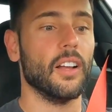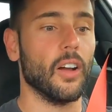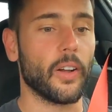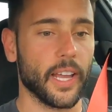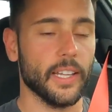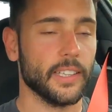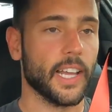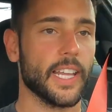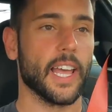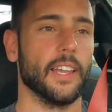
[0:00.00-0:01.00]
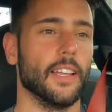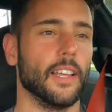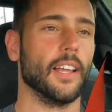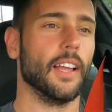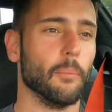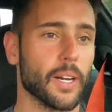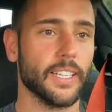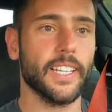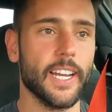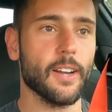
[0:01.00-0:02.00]
Okay, not yet. But I
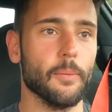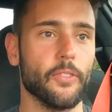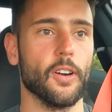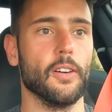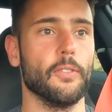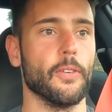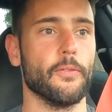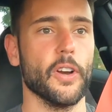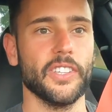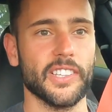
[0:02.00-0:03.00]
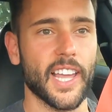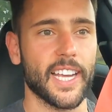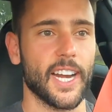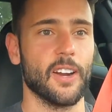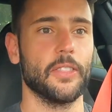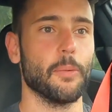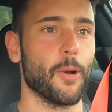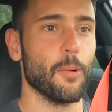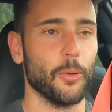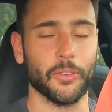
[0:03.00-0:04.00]
did hear them. From first to second, I heard the
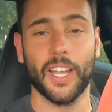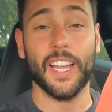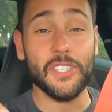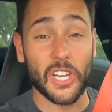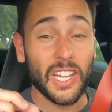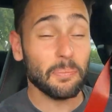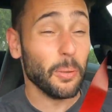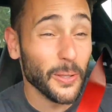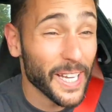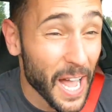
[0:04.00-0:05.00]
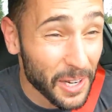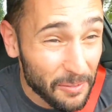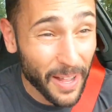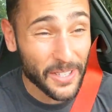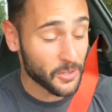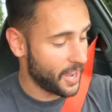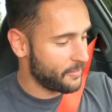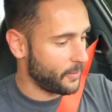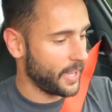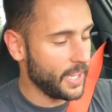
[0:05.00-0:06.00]
burbles just pulling out of my
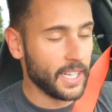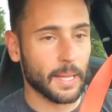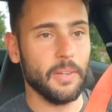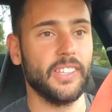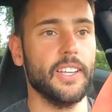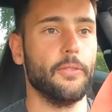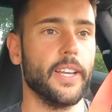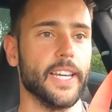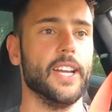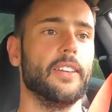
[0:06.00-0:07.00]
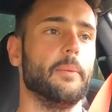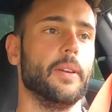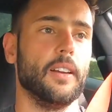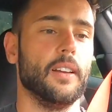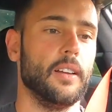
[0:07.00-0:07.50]
driveway. Let me see if we can hear them.